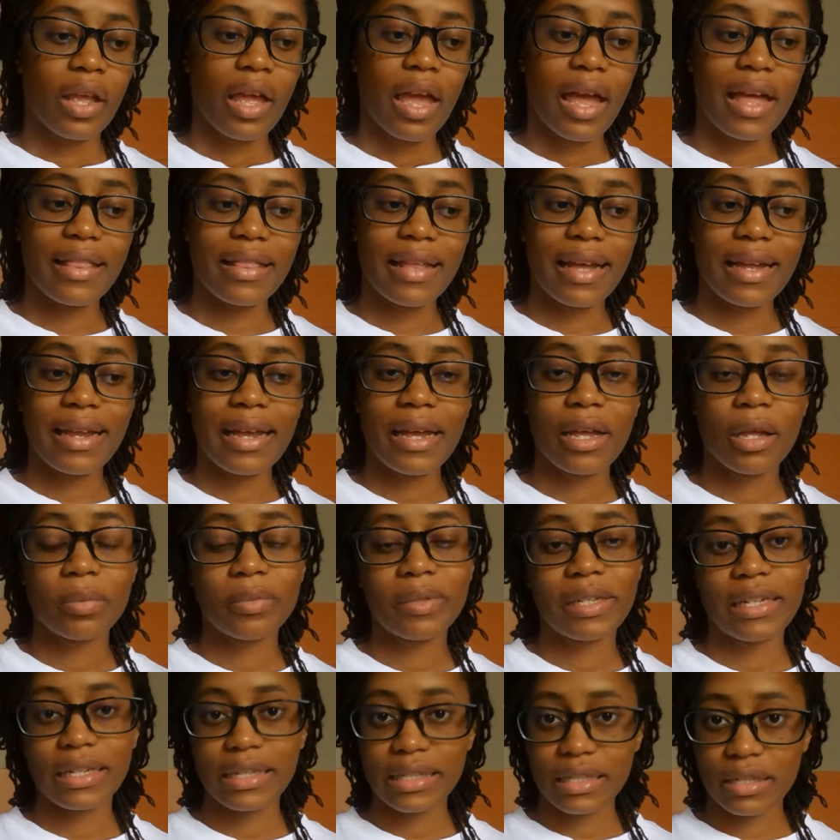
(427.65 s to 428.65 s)
And that
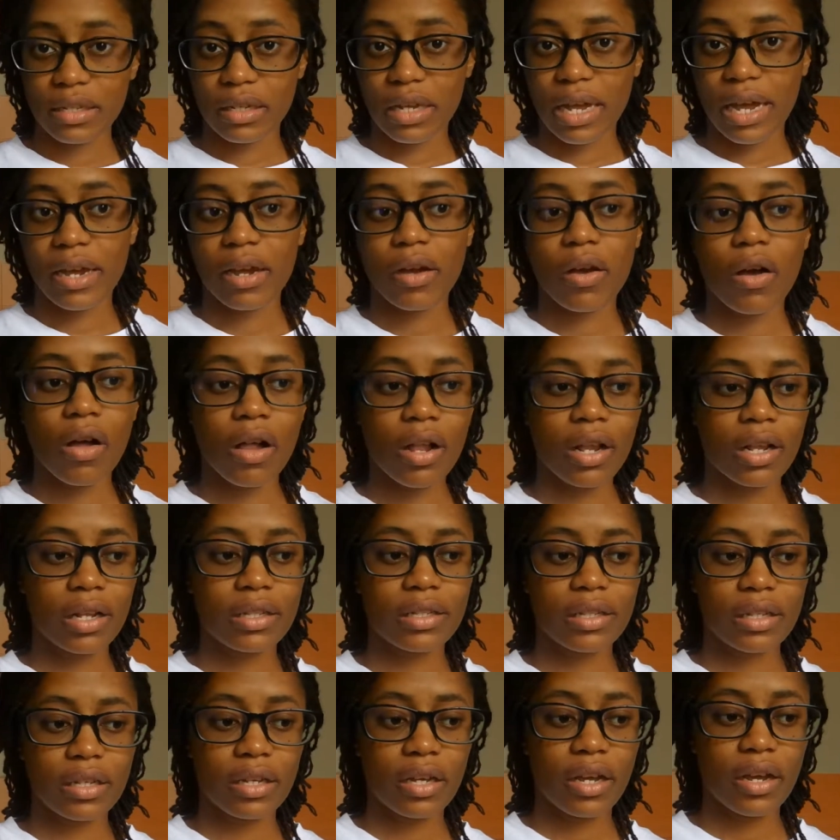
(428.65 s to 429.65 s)
helped a little. I
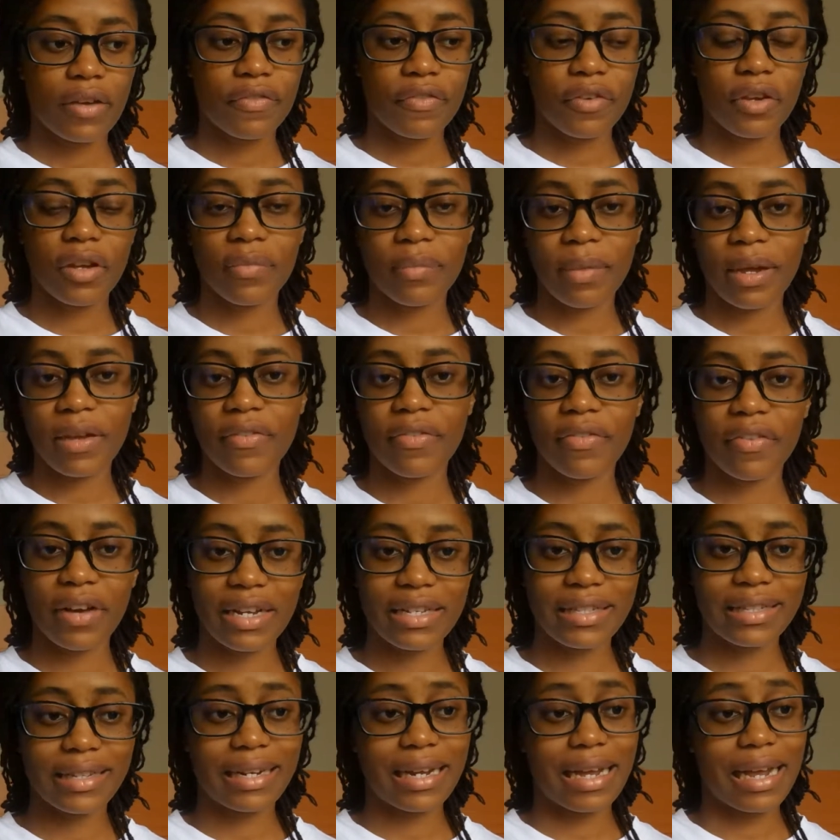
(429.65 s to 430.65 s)
called a few of my
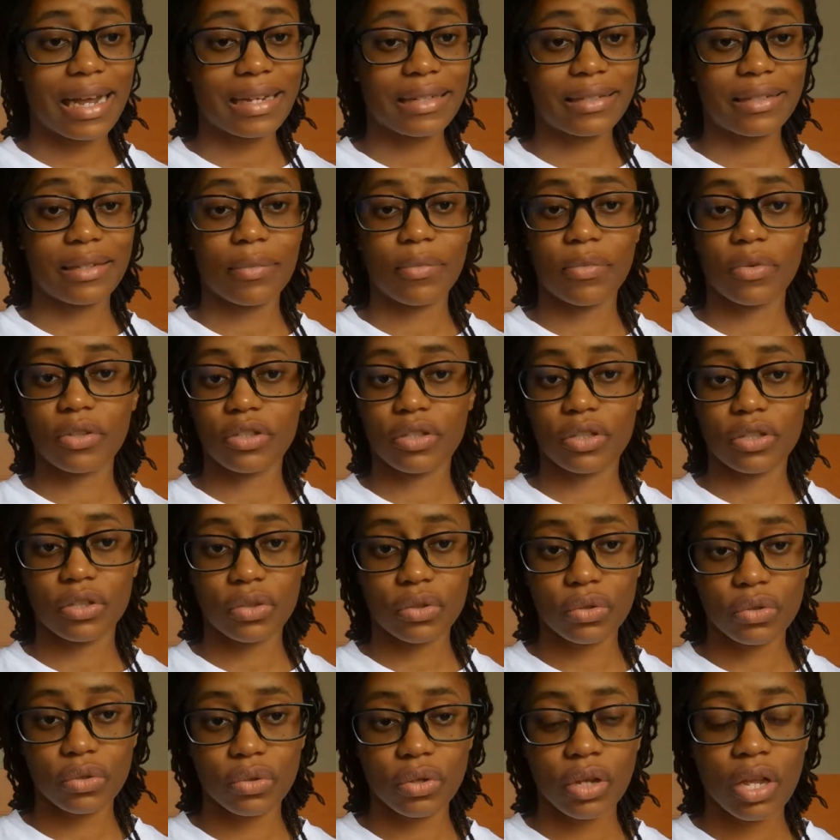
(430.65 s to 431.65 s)
friends and I asked them what to
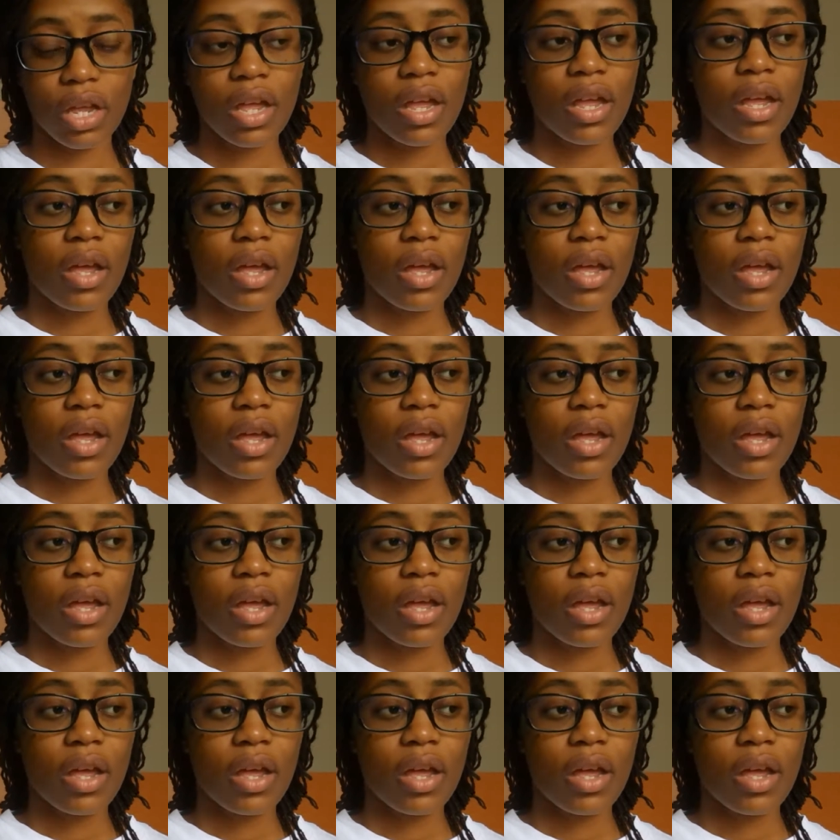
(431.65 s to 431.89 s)
do.